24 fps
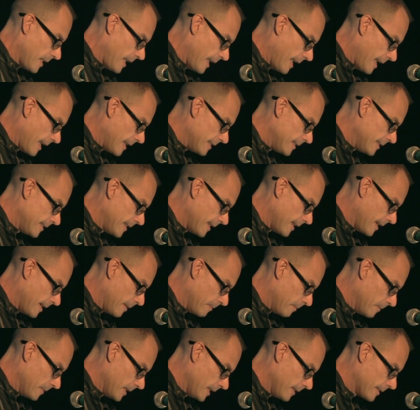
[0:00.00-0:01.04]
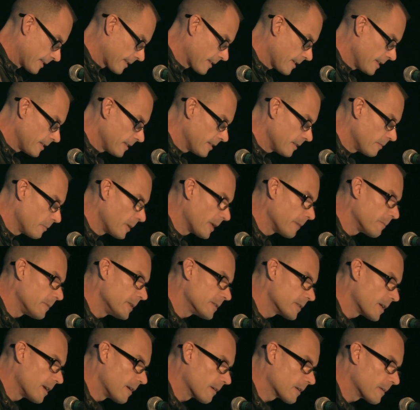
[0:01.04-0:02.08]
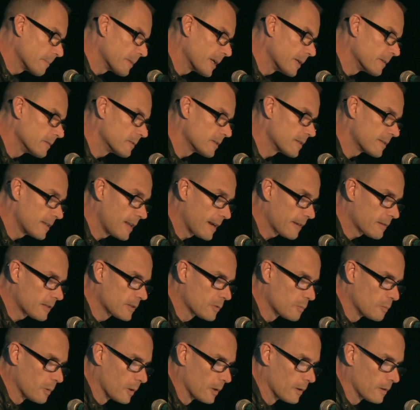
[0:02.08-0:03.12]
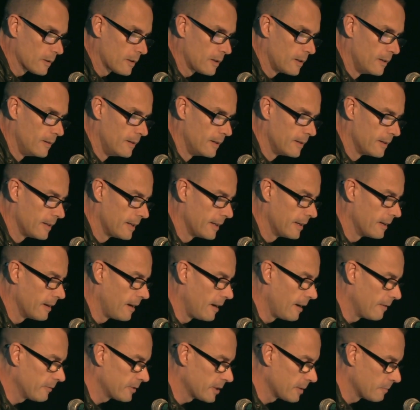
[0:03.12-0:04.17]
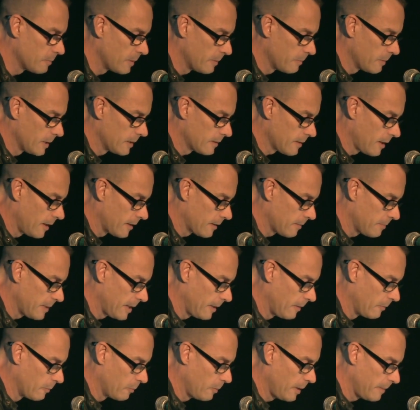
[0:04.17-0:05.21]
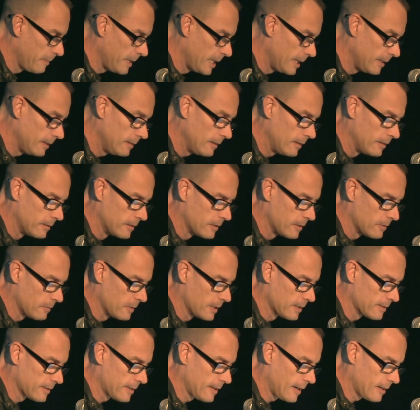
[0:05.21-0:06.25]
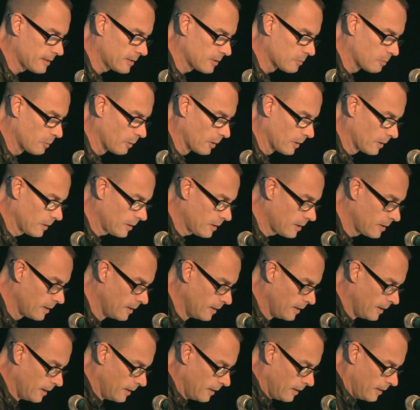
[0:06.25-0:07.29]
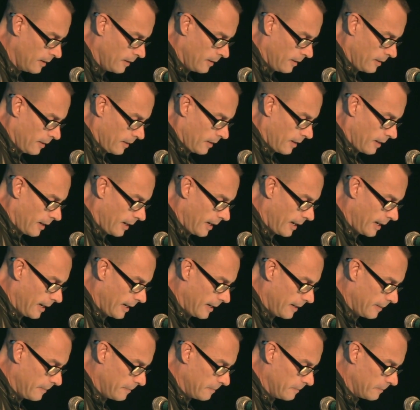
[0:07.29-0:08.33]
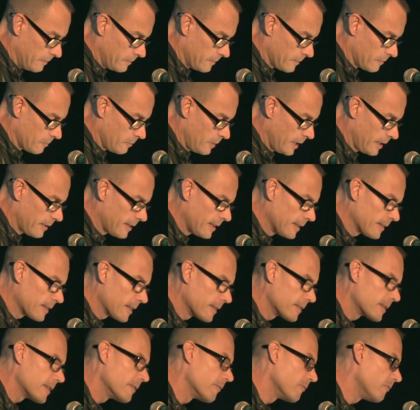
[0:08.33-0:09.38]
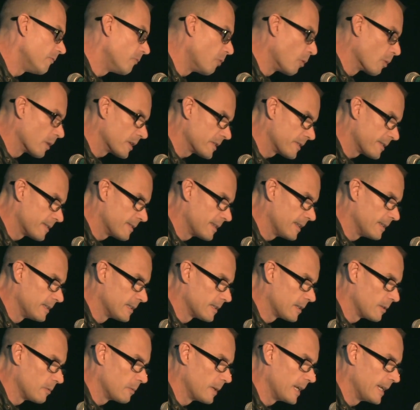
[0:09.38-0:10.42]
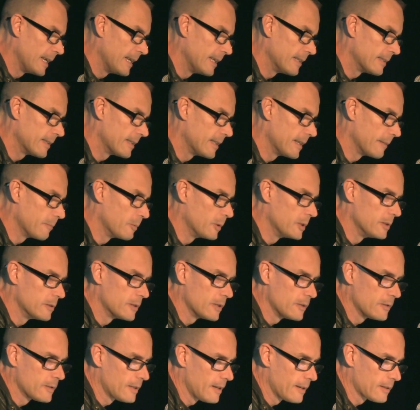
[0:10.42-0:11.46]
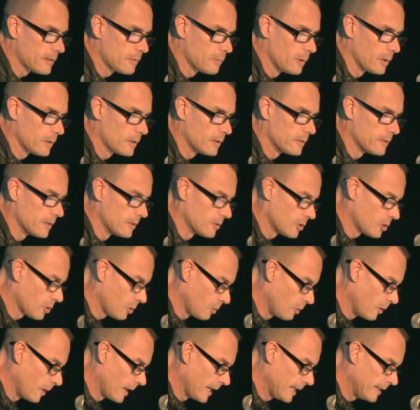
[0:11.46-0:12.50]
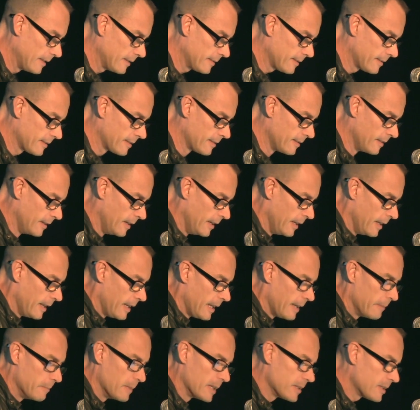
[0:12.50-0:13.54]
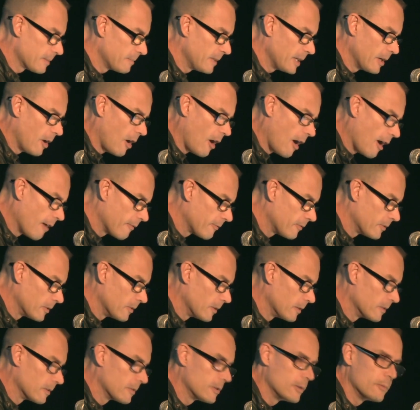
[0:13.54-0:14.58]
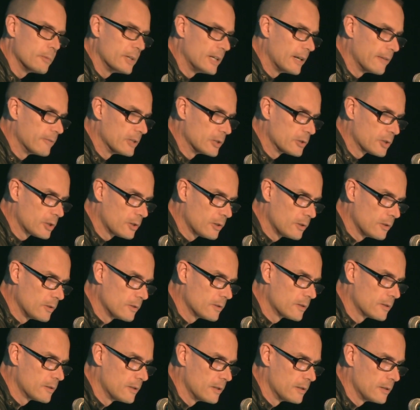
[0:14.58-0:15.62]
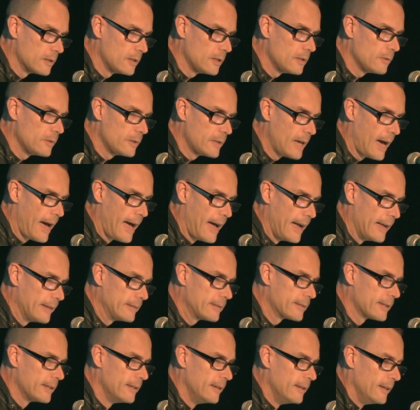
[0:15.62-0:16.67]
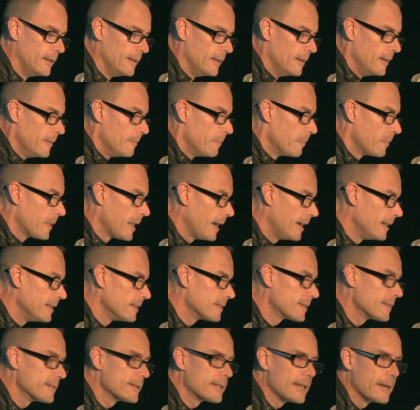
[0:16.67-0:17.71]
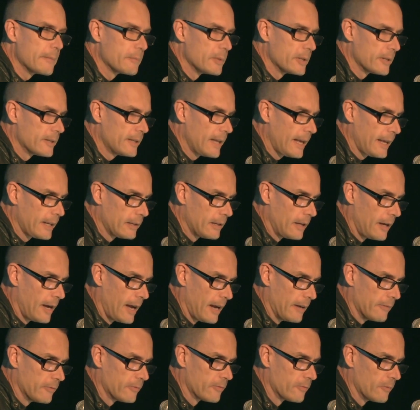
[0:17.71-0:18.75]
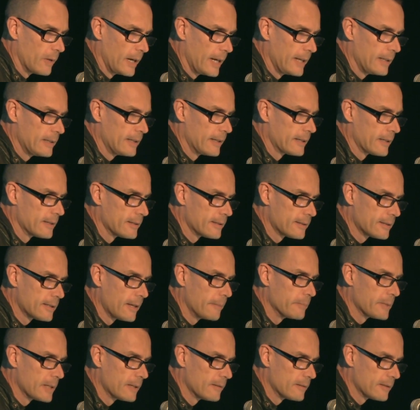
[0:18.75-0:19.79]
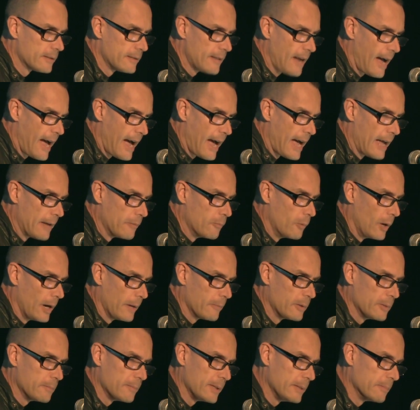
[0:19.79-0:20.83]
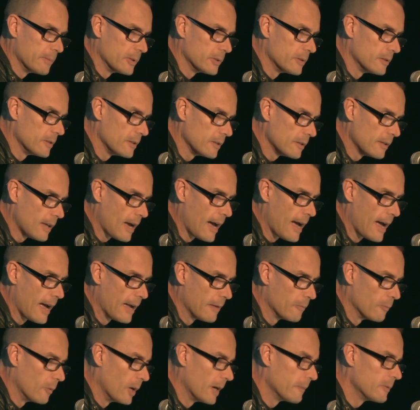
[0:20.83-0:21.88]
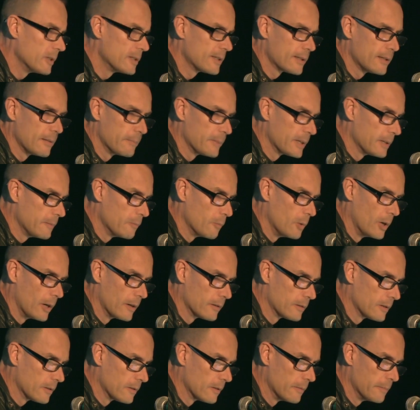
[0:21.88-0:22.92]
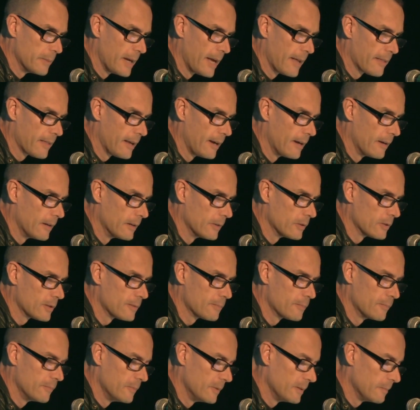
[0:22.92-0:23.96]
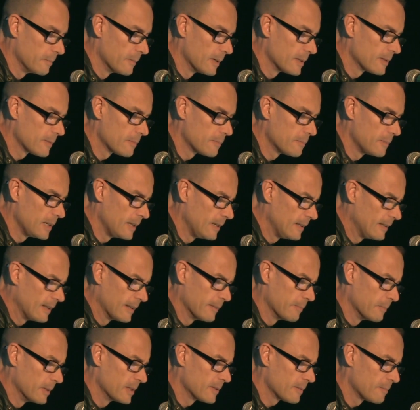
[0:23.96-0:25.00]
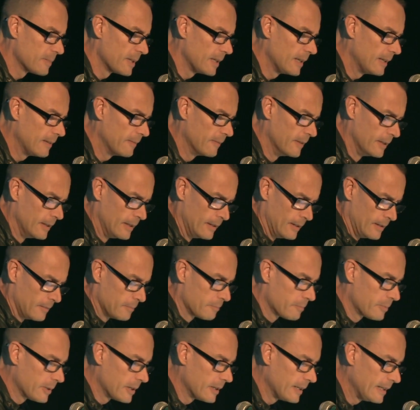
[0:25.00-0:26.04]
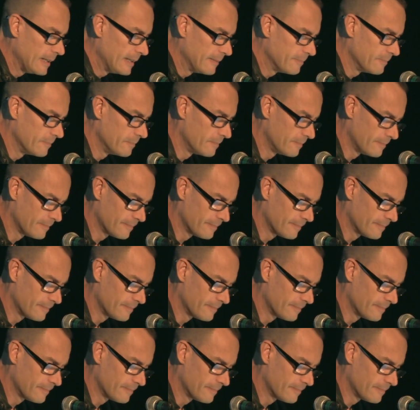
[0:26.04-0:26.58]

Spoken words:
And it's kind of the way we talk about sex work. And often when we talk about women doing sex work, we think that they're forced into it. They wouldn't do sex work as a choice. It must be awful. Who would ever choose to do that? And it's the same with gay life, right? Like, it's something sad. Why would people do that? Why would somebody want to go to a bathhouse? It must be pretty